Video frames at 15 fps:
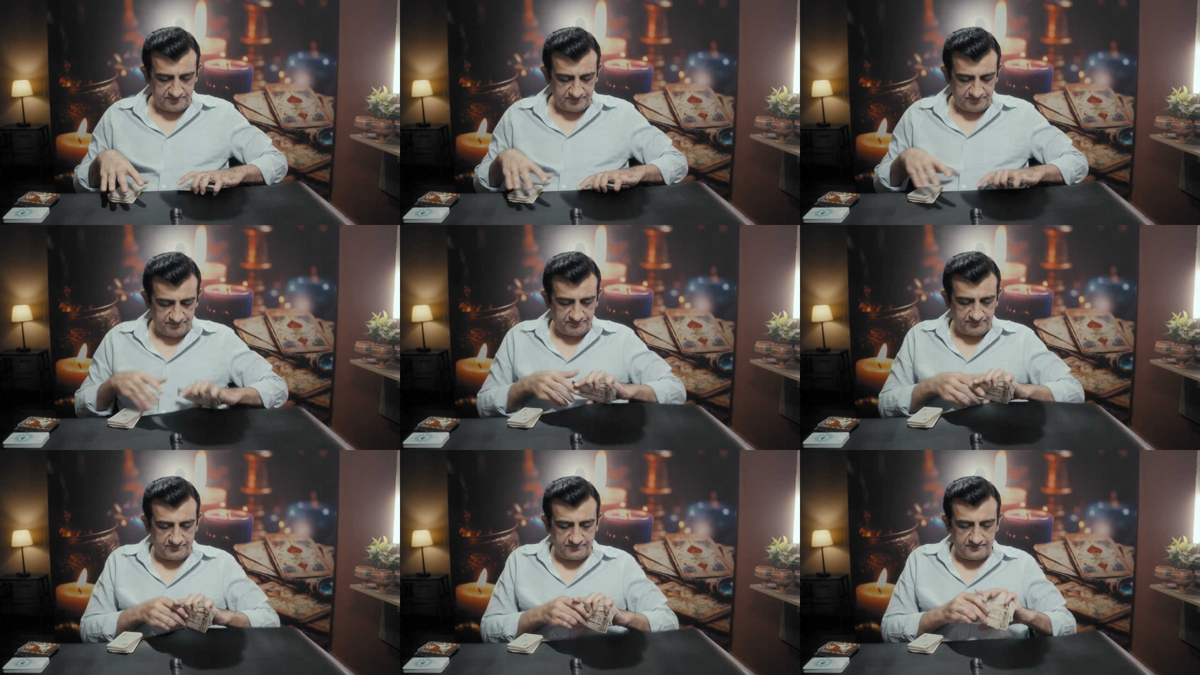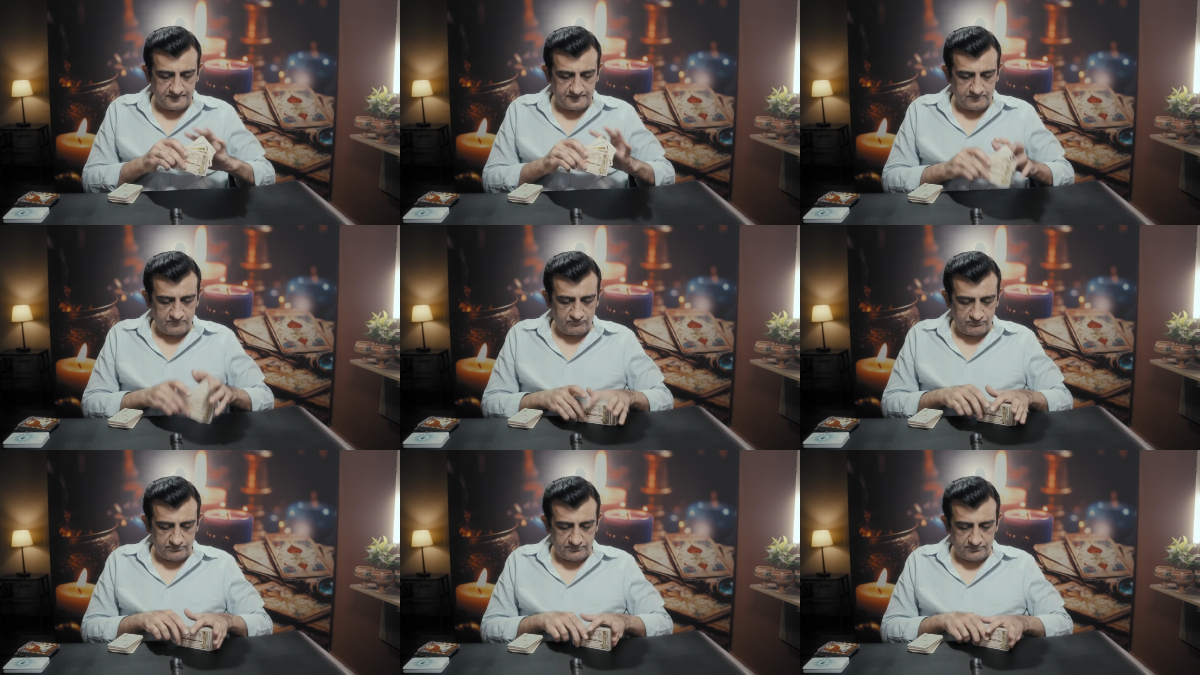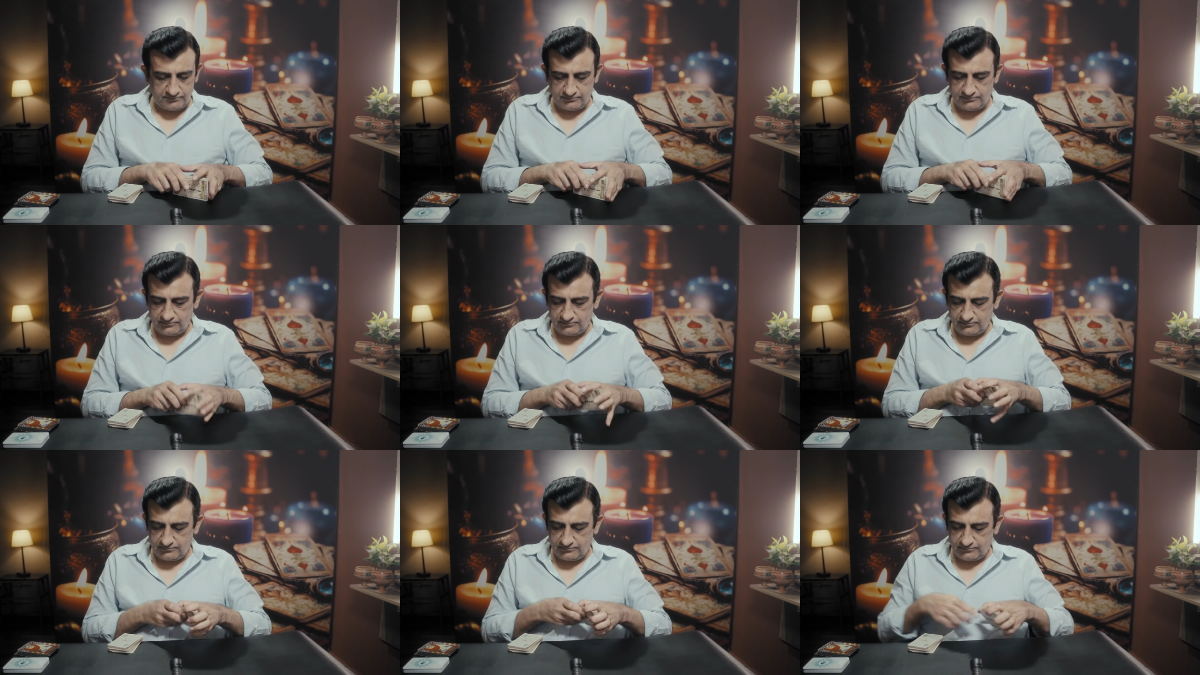
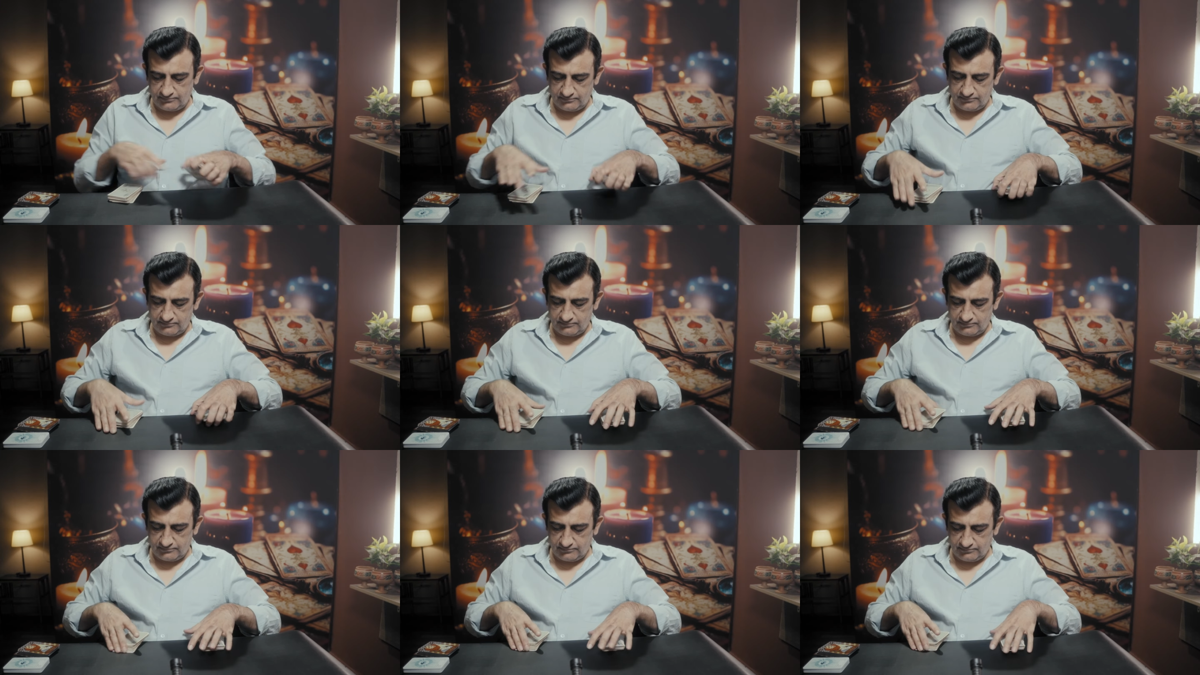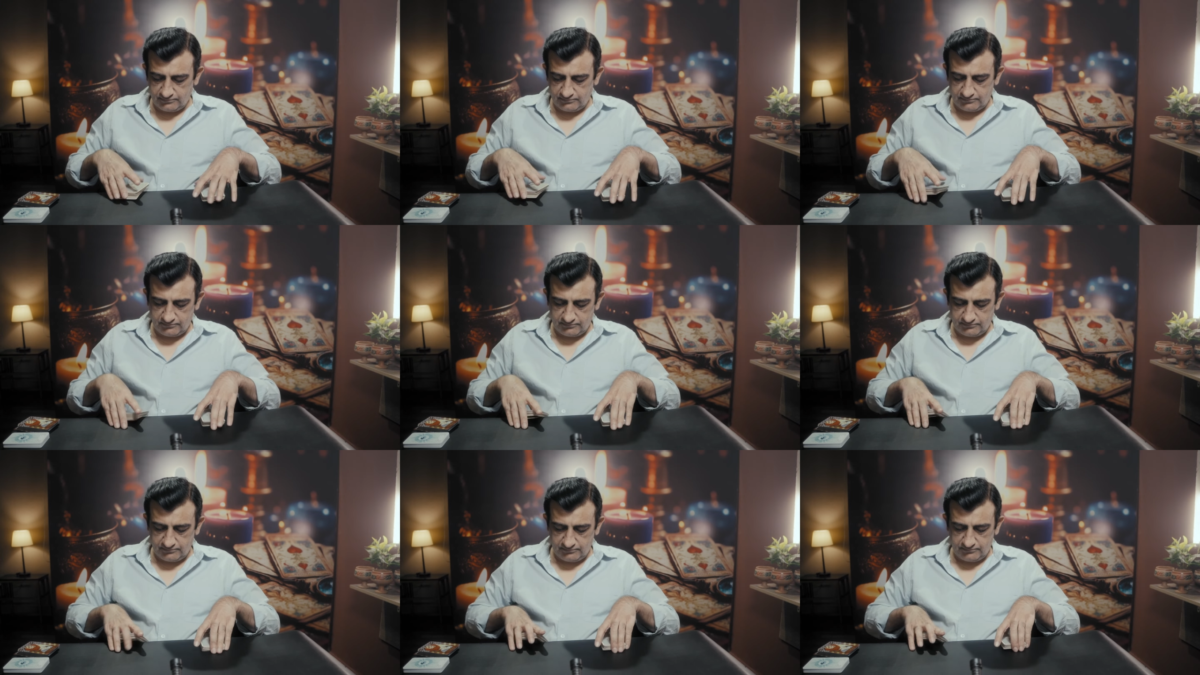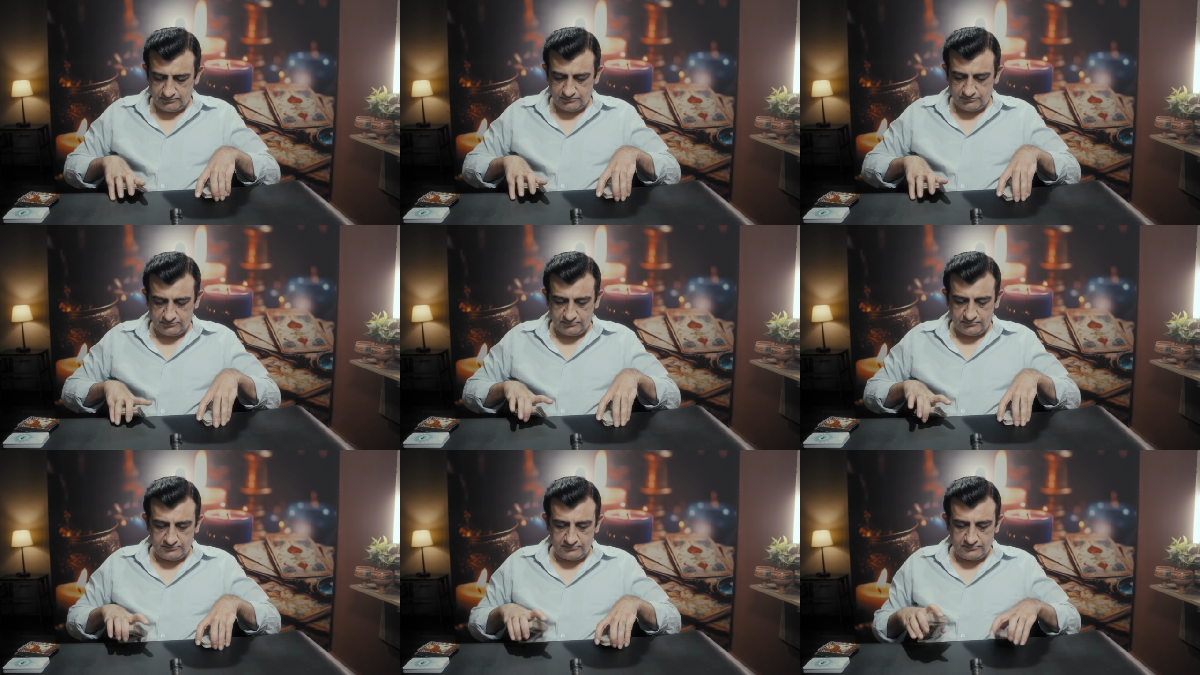
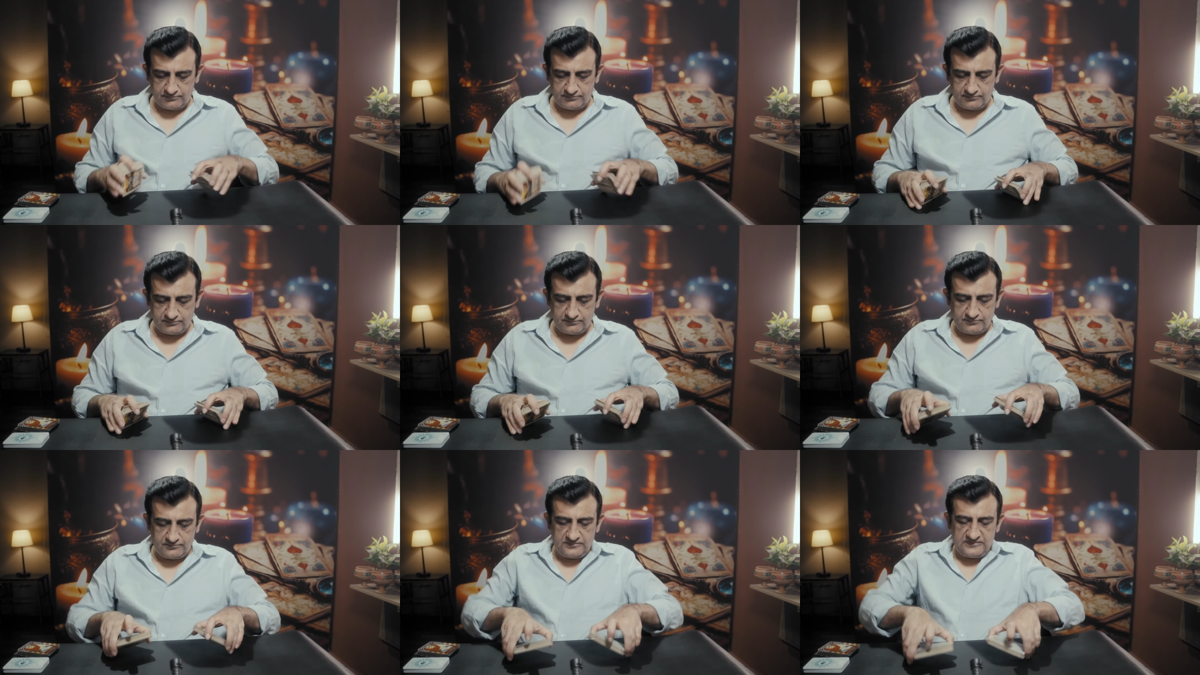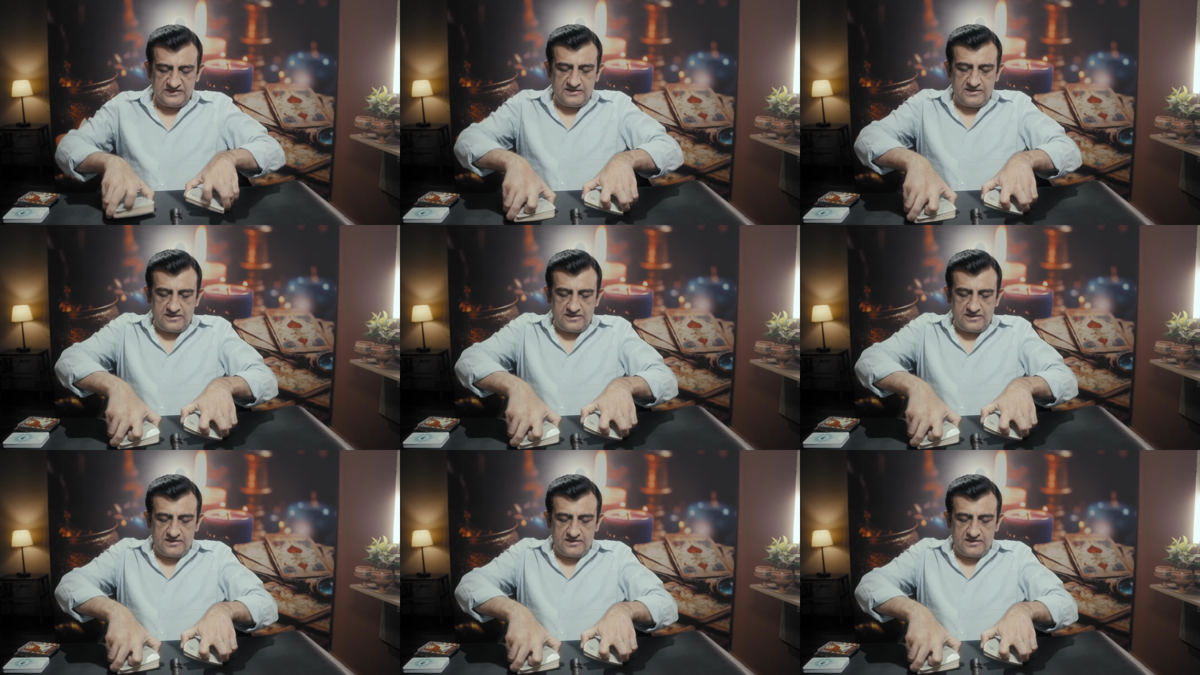(silence)